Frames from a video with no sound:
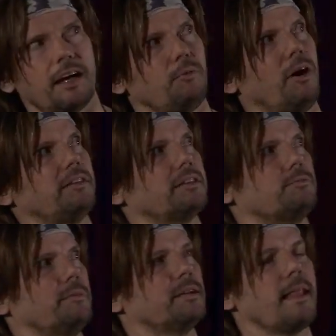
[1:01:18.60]
I want this
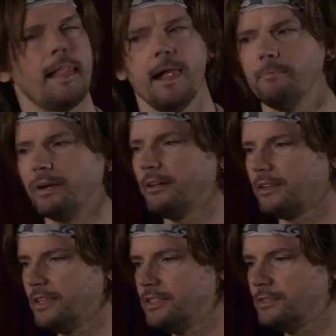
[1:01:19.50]
woman,
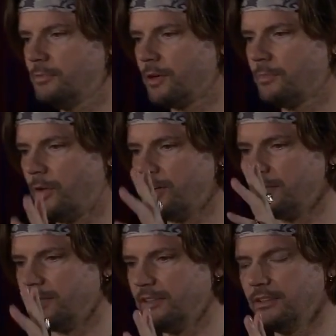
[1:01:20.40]
but this is more important to
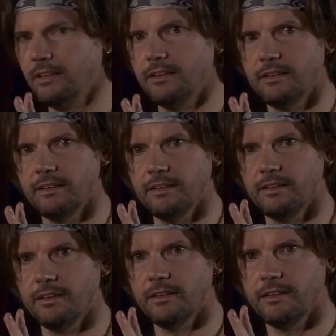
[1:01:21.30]
me,
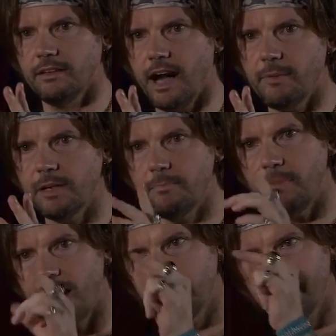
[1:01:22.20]
I'm going to
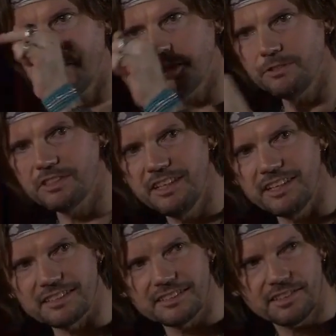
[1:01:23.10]
mindfully choose
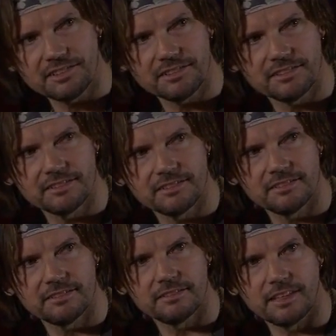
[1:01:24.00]
this.
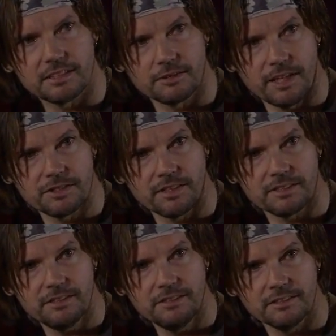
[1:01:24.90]
That's a great
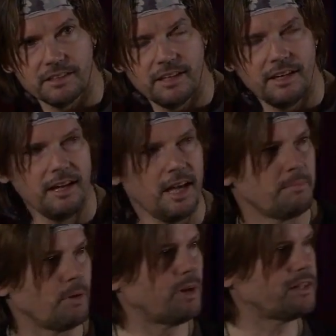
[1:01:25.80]
choice too.
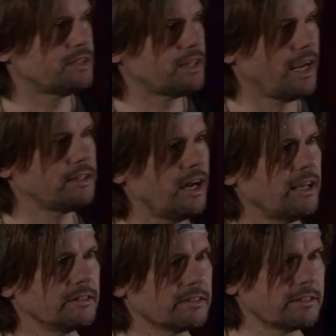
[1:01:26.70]
But what this guy
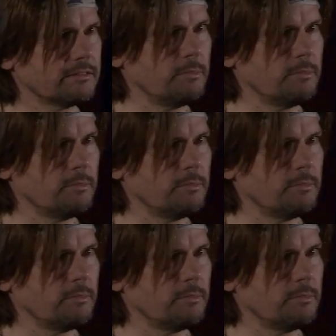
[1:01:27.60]
does, what